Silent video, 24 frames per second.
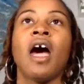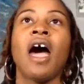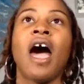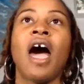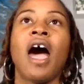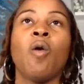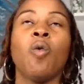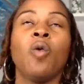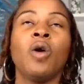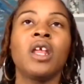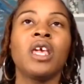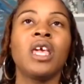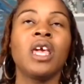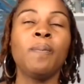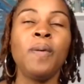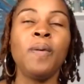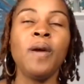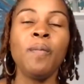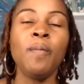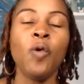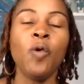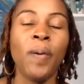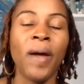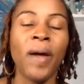I want to get
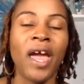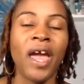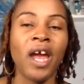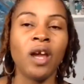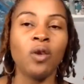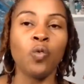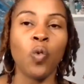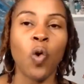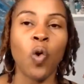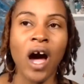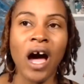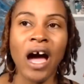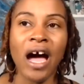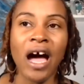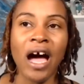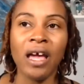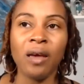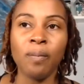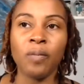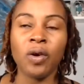people paid. Why?